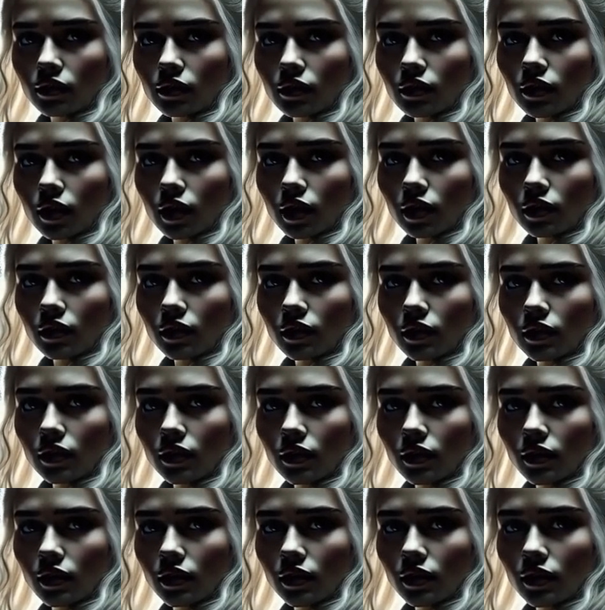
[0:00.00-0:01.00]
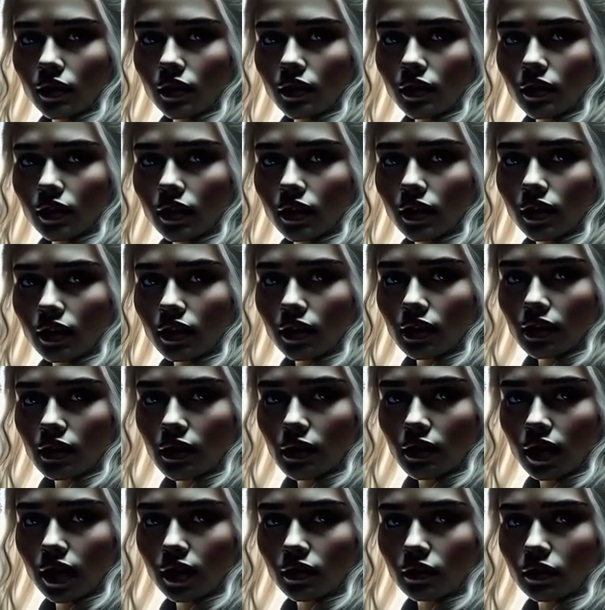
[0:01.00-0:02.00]
Her plan is to show you in
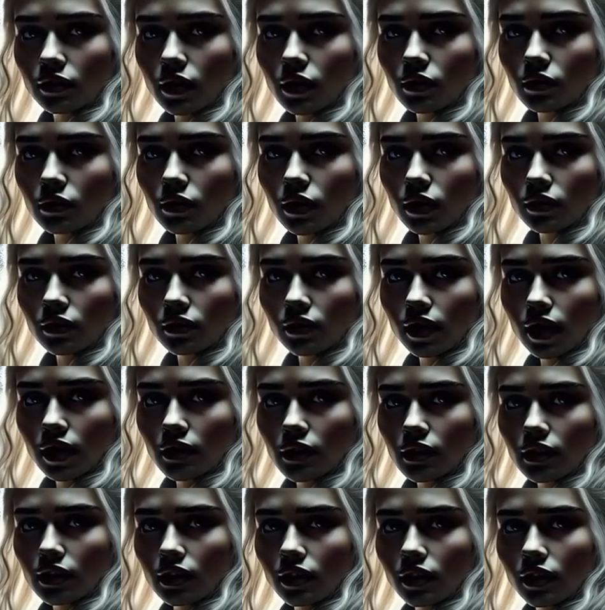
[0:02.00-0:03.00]
chains, humiliate you,